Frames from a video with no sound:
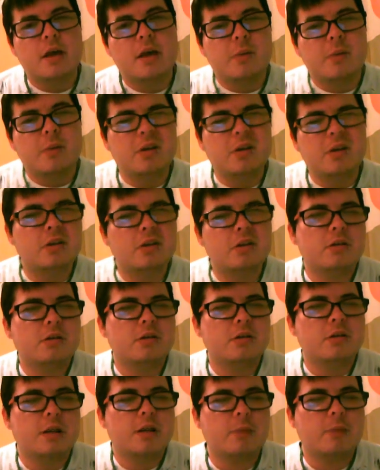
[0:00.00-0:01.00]
I'm gonna
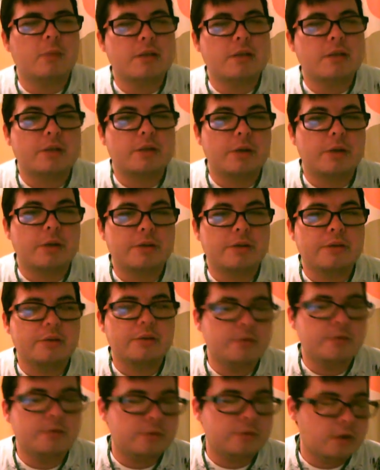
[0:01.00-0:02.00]
do like a basic run
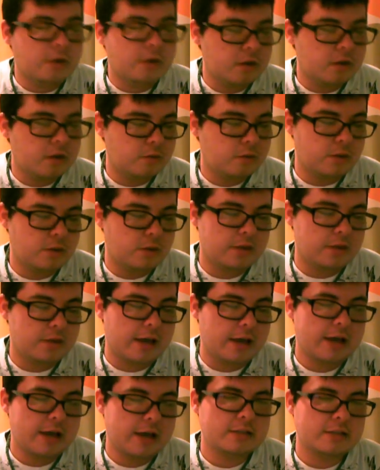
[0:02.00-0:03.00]
through with
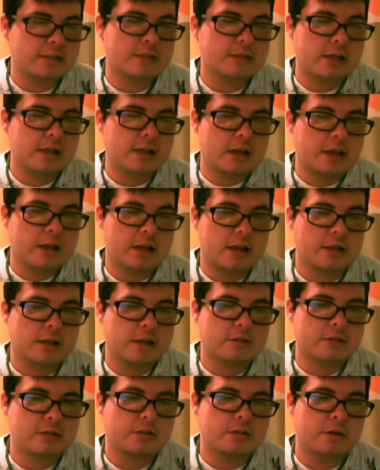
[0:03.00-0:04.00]
that
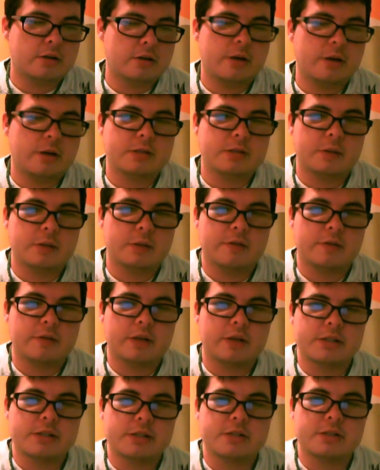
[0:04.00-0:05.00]
and just throw out some
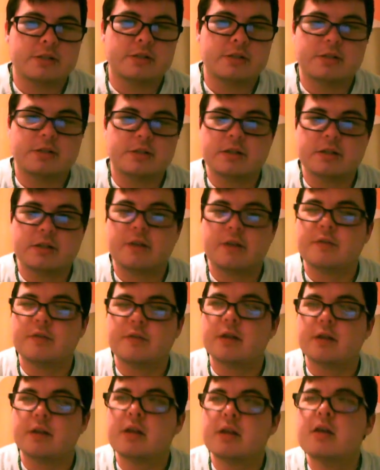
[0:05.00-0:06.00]
definitions and stuff.
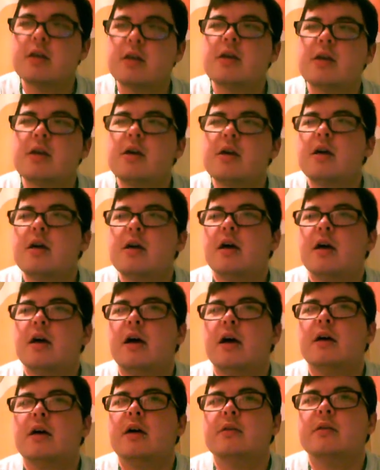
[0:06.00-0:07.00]
And
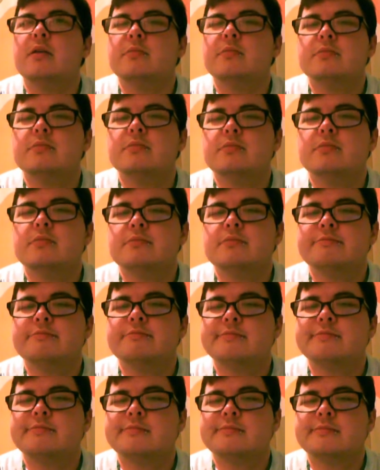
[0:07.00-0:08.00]
um,
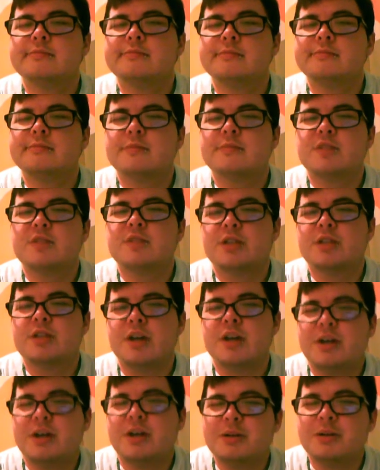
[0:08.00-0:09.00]
so
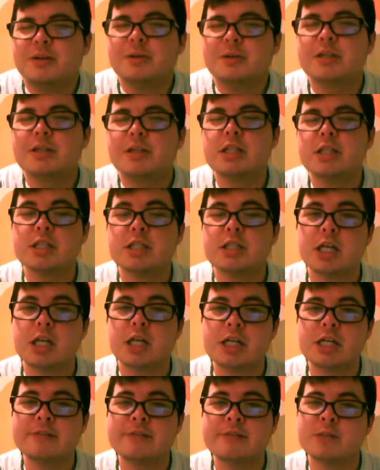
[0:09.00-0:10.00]

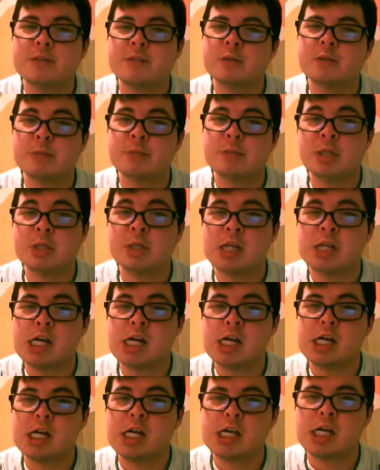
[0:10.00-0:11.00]
sorry if it's real
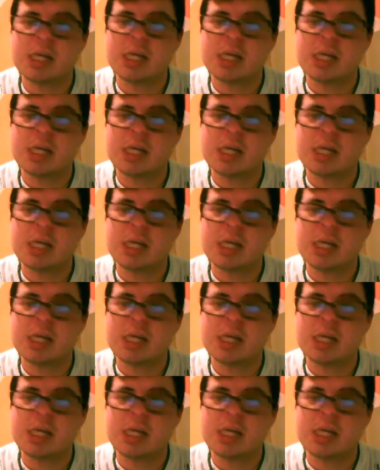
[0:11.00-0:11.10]
boring.